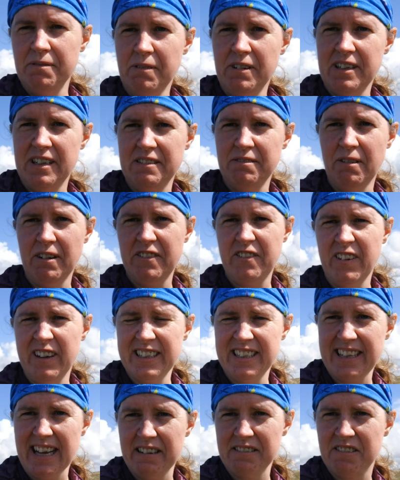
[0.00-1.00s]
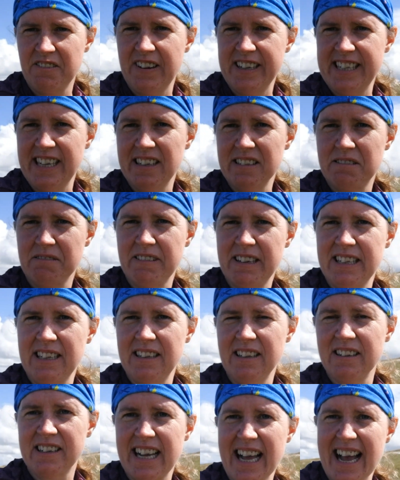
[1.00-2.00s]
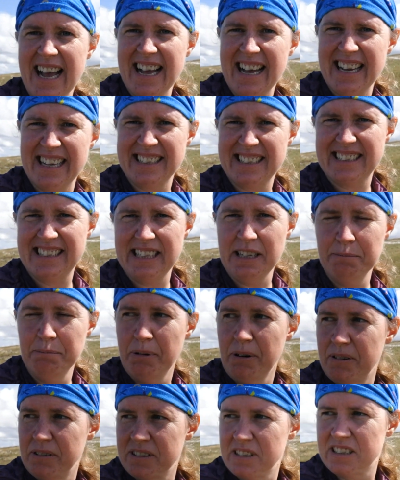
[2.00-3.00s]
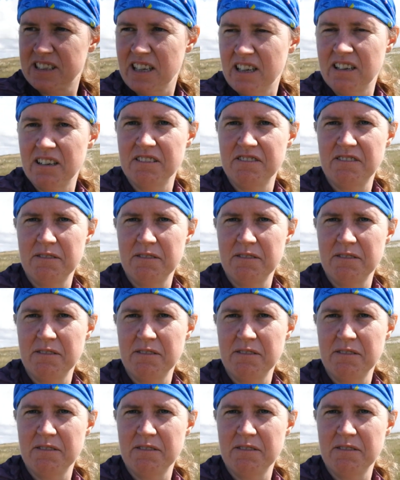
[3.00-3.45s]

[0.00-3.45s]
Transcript: on one of those videos we're going to look at the importance of